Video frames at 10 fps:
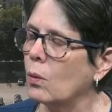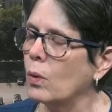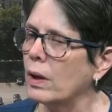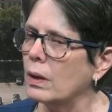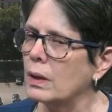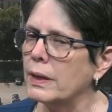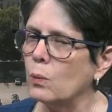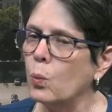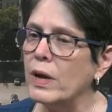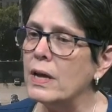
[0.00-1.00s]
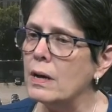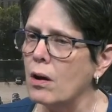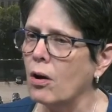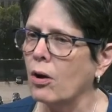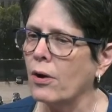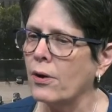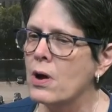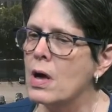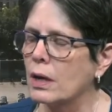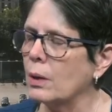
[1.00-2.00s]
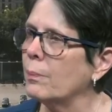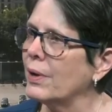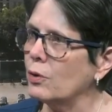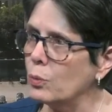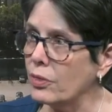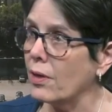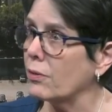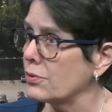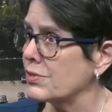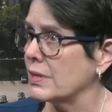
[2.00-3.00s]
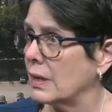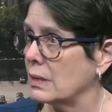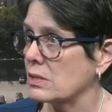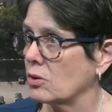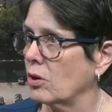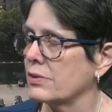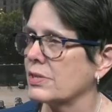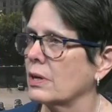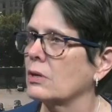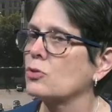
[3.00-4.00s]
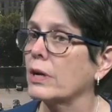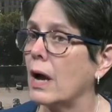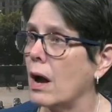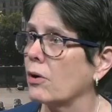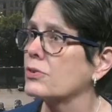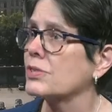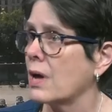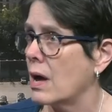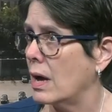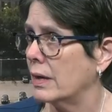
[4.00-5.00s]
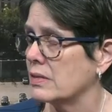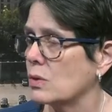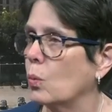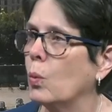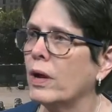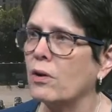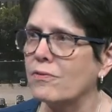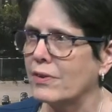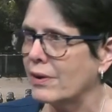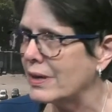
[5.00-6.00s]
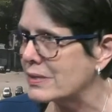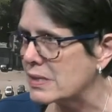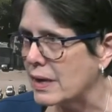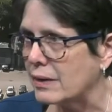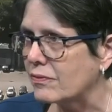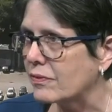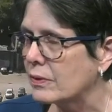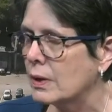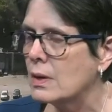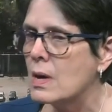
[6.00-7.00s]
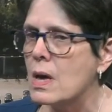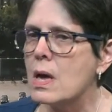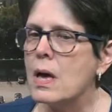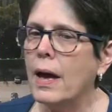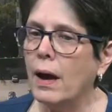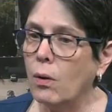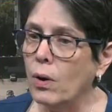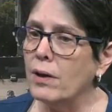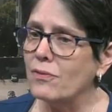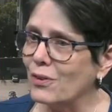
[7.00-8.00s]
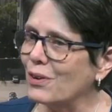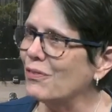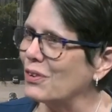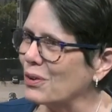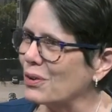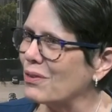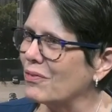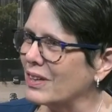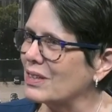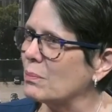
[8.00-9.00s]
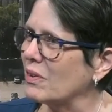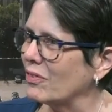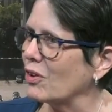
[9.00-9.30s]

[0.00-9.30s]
Well, it, we are compared with other cities across the country our size. We are very safe. However, if you're the victim of a